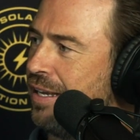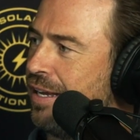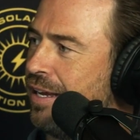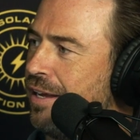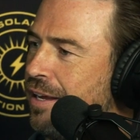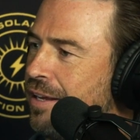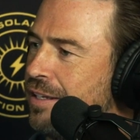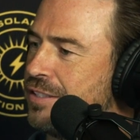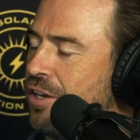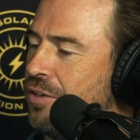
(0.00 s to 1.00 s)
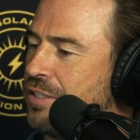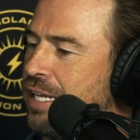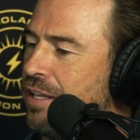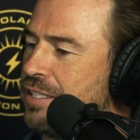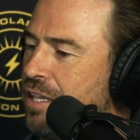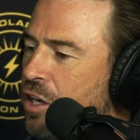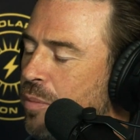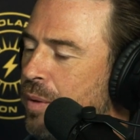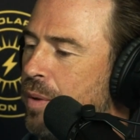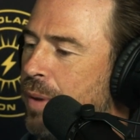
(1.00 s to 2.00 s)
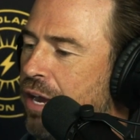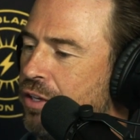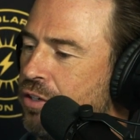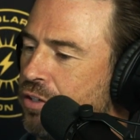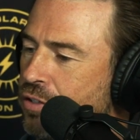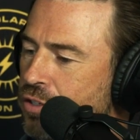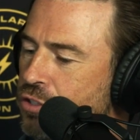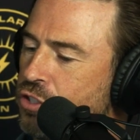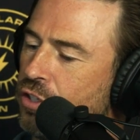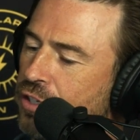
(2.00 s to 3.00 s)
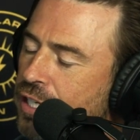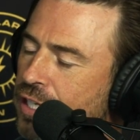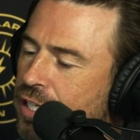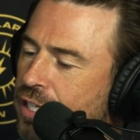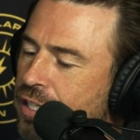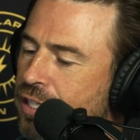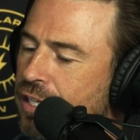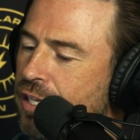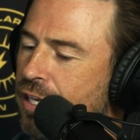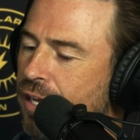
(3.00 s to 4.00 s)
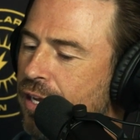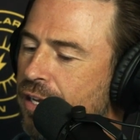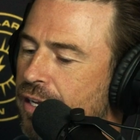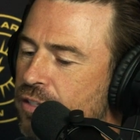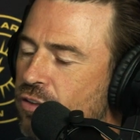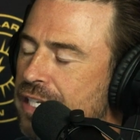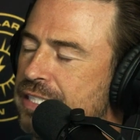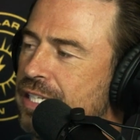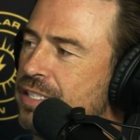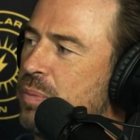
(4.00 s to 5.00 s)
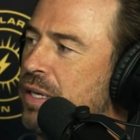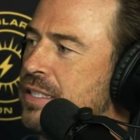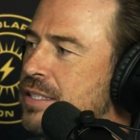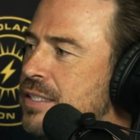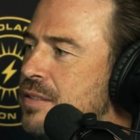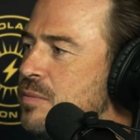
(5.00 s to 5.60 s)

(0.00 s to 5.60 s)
So tell us a little bit about your journey in the direct sales space.